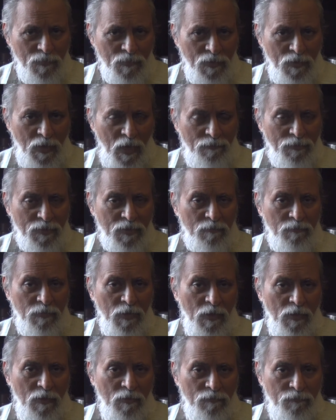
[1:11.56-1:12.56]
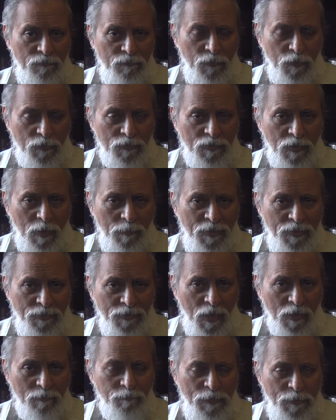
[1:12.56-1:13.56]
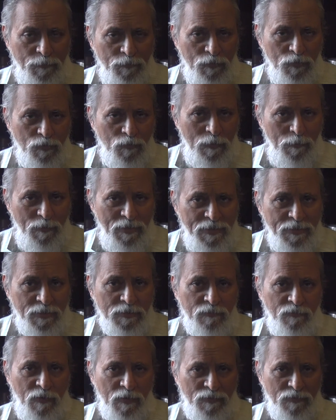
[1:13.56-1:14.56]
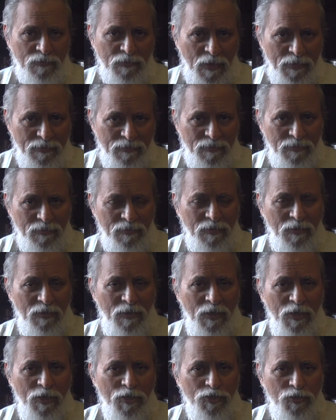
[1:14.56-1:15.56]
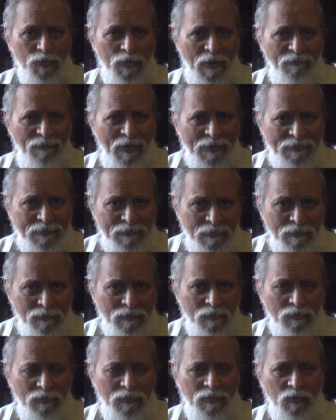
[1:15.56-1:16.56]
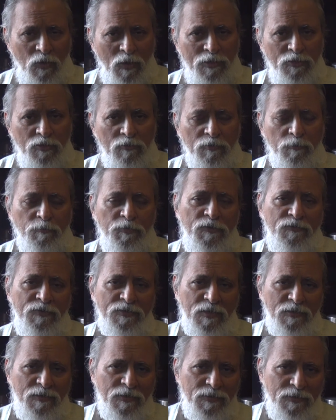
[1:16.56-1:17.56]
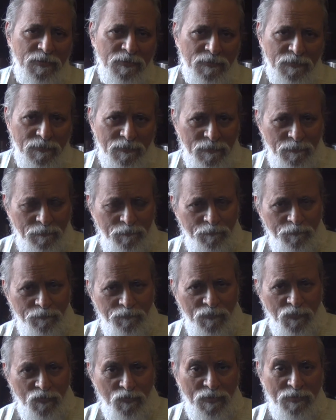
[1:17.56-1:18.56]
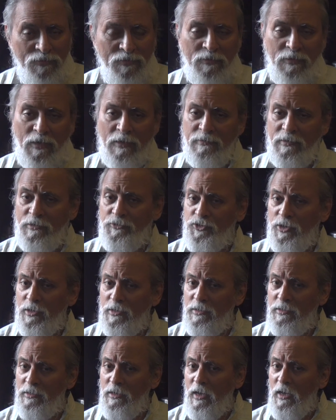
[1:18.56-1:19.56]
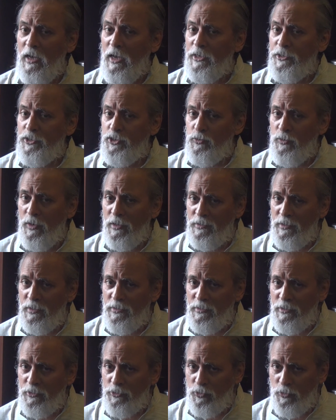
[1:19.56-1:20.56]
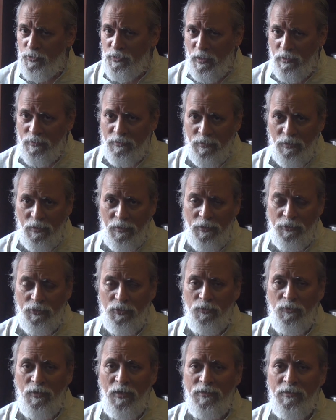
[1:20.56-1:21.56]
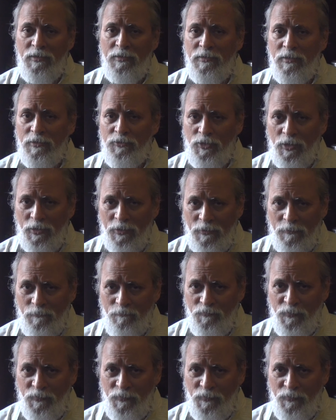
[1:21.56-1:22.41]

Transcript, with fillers: the our forthcoming young people who will be leaders of our society, should have access to the knowledge of the previous 100 years? So it is essentially a 200 year Shodhyatra, a 200 year journey.